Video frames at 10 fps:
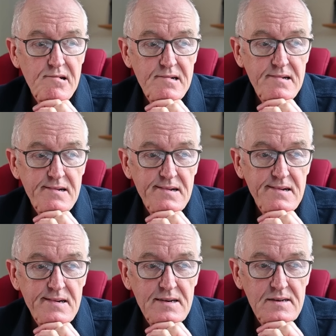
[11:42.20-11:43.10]

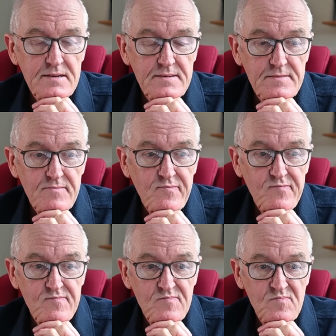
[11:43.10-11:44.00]

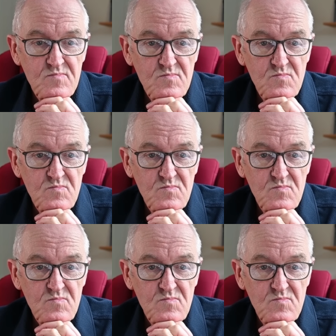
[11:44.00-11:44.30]
[no speech]